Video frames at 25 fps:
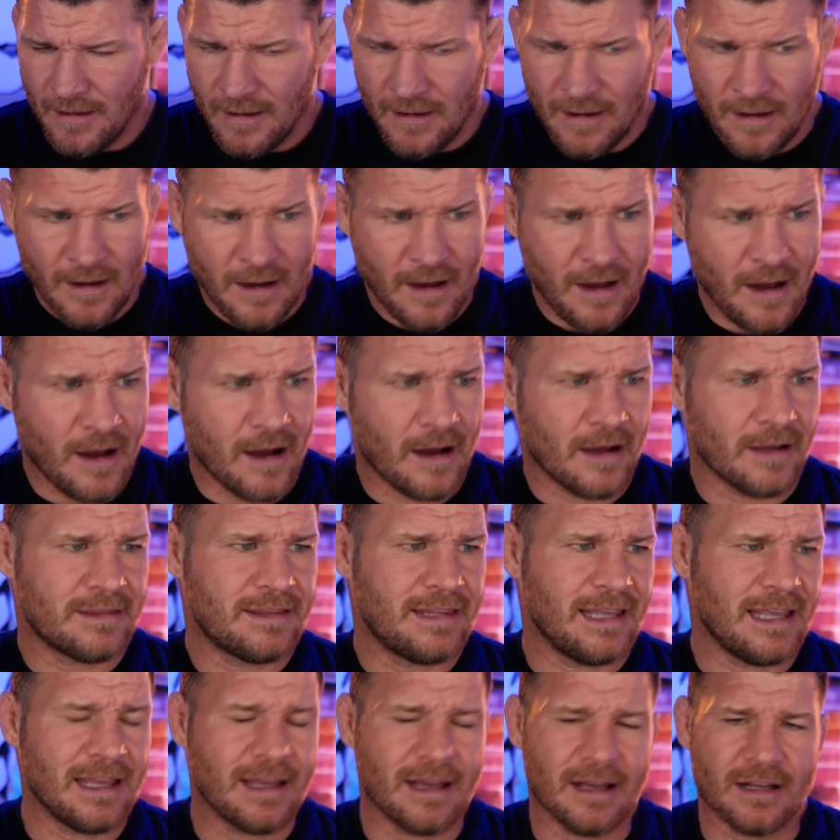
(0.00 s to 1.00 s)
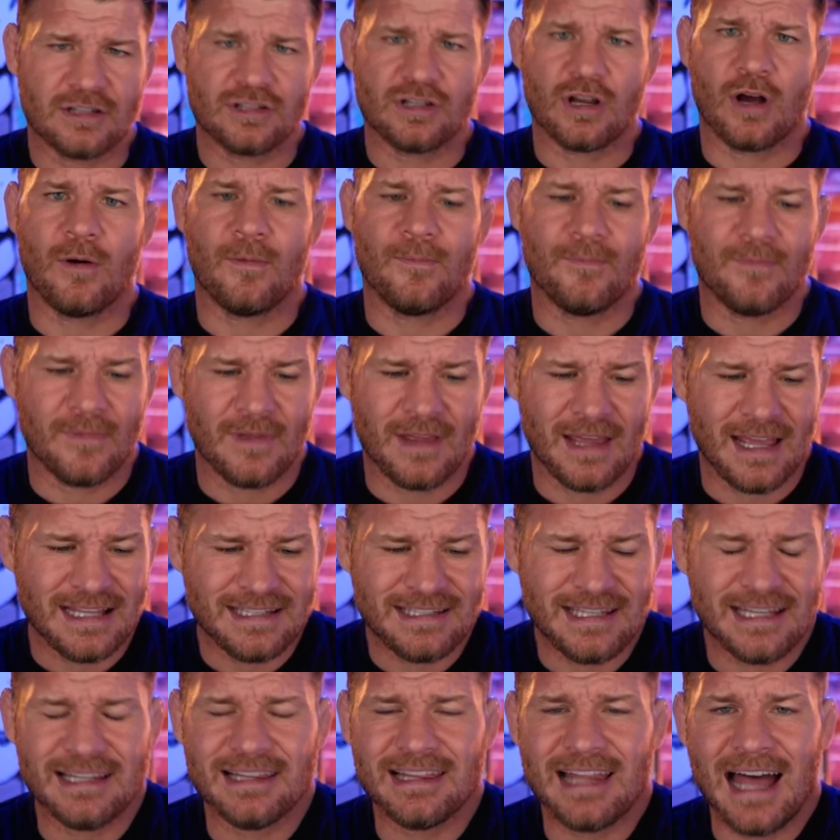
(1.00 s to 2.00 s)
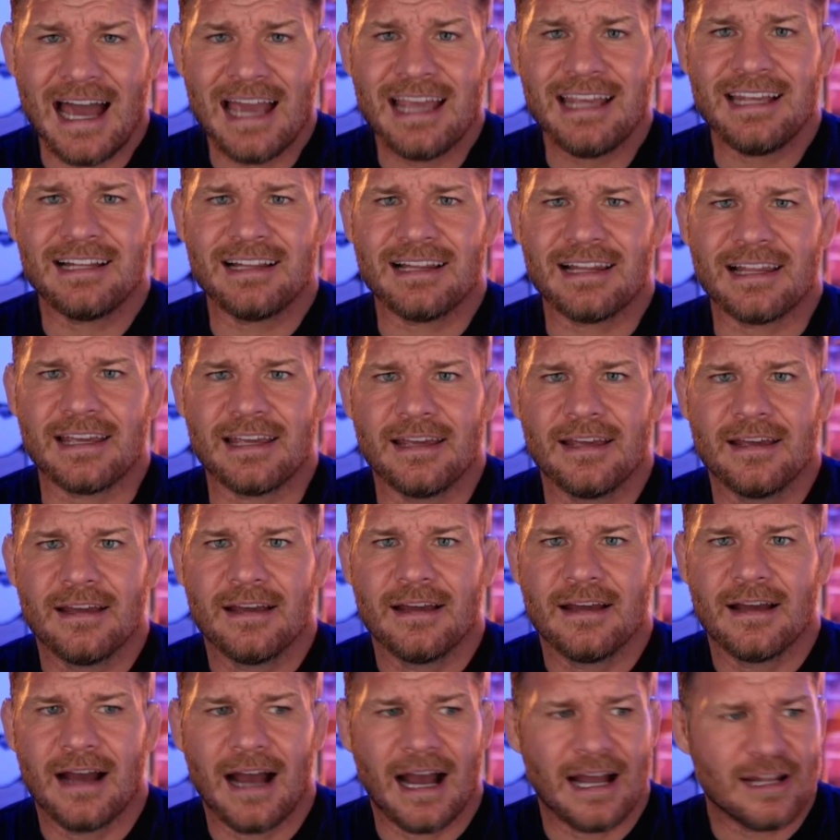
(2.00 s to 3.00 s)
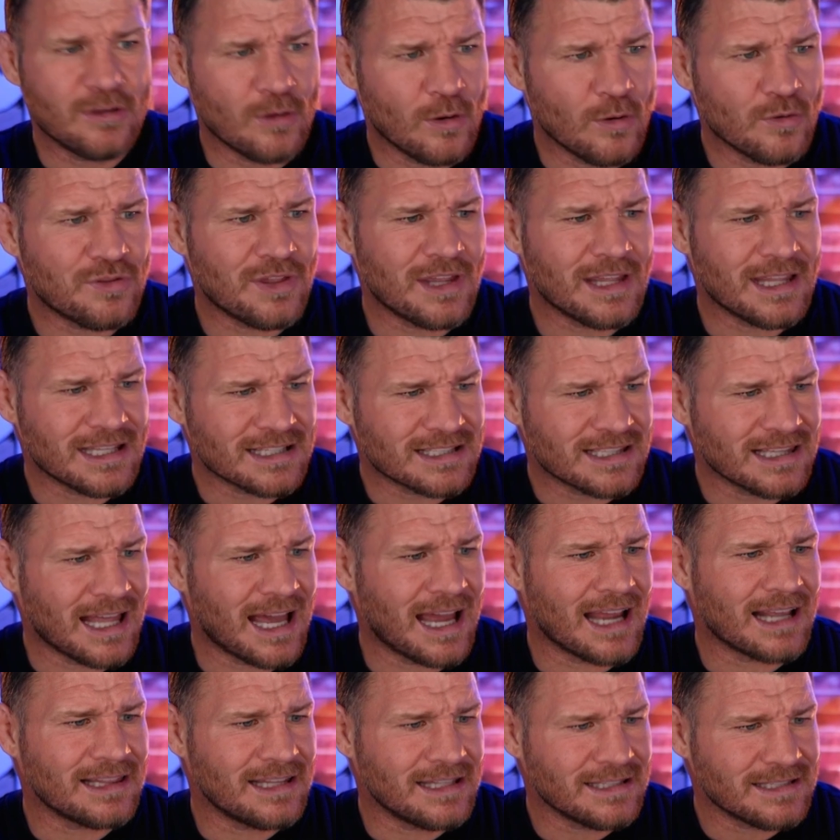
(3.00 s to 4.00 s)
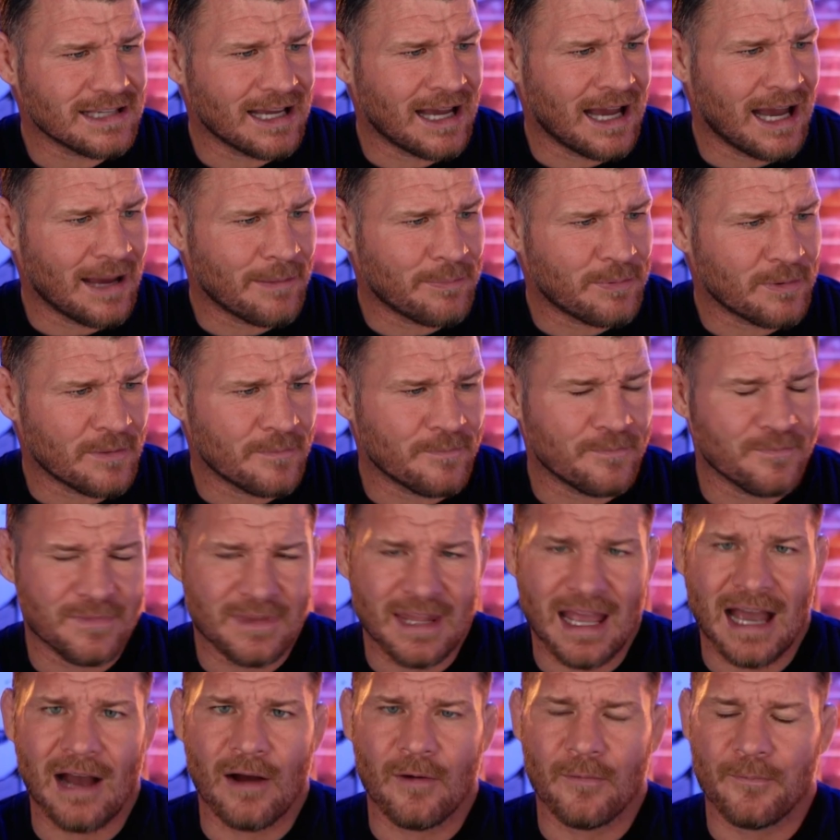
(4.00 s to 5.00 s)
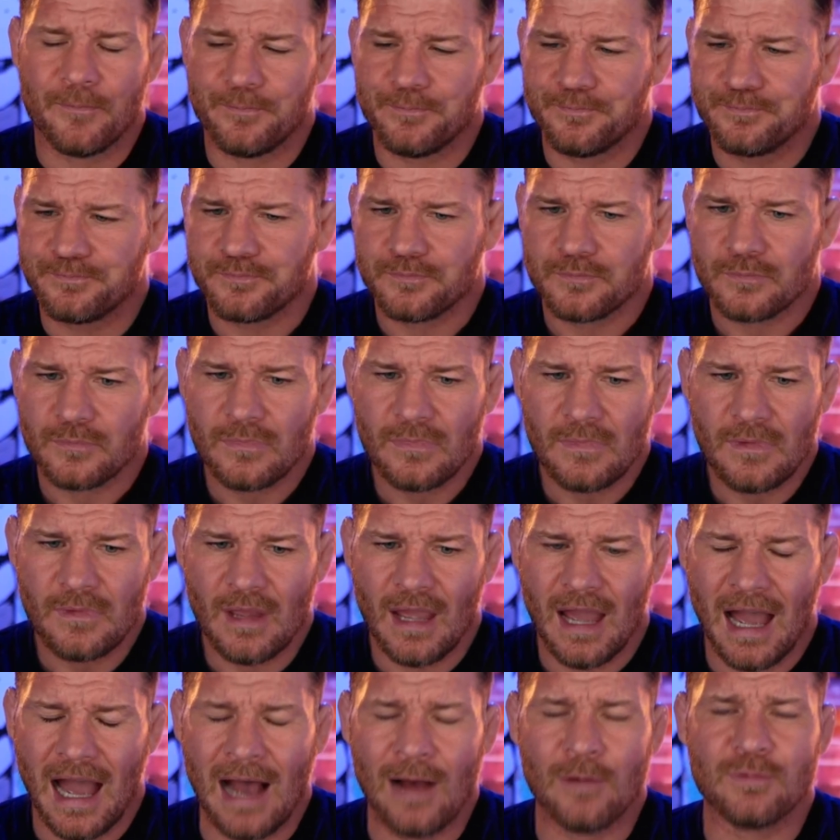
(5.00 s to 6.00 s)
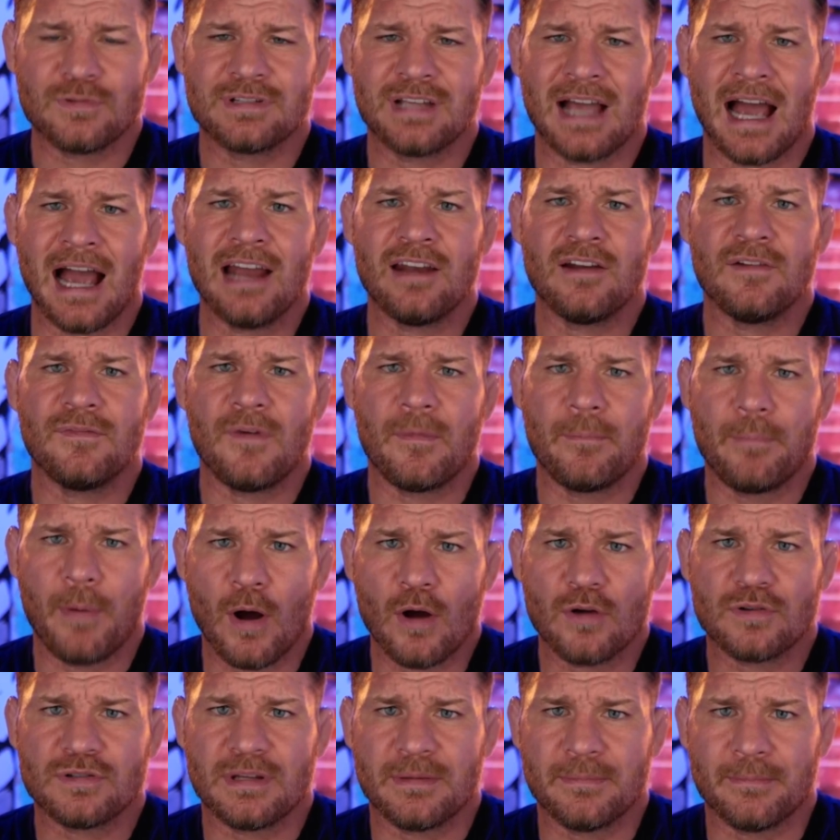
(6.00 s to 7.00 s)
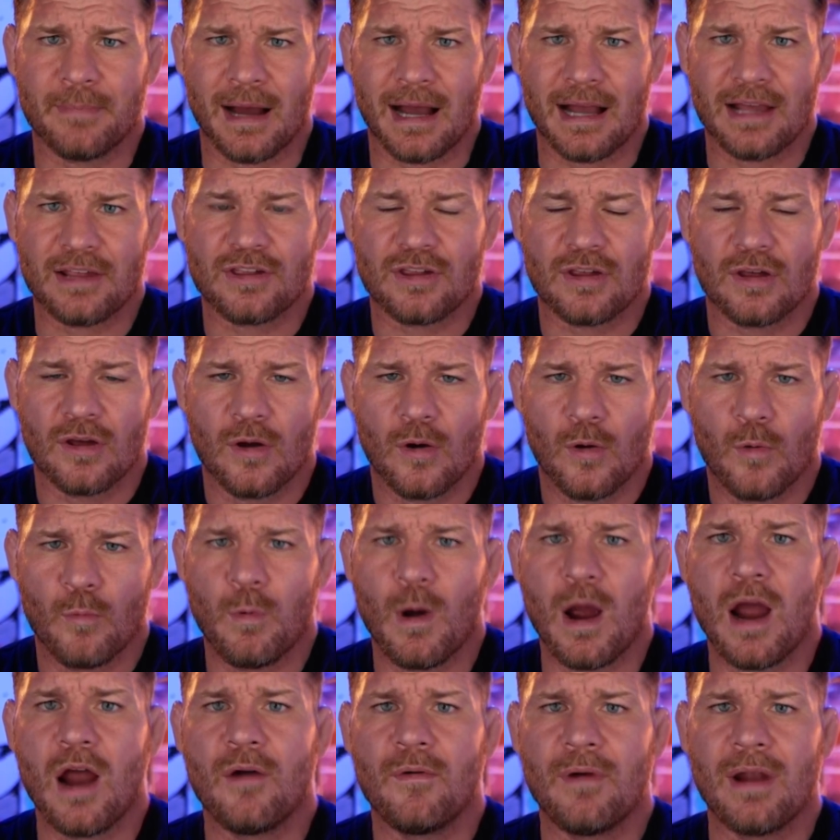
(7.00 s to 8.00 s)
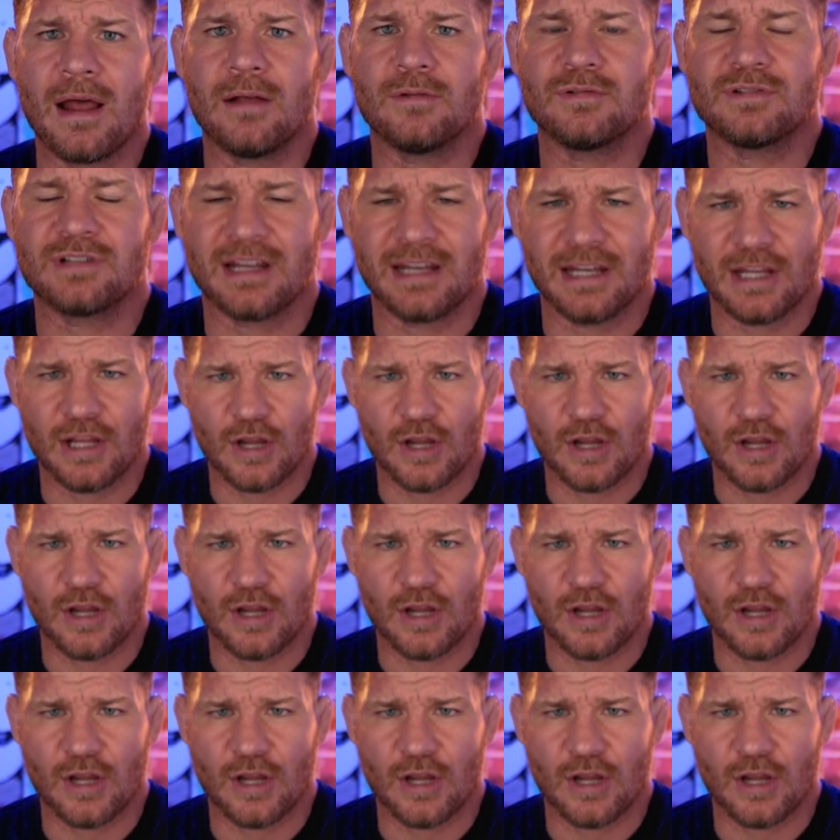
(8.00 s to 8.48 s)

Ah, dear. So is it likely? I don't think it's likely to happen. Now, outside of a boxing match, where else can he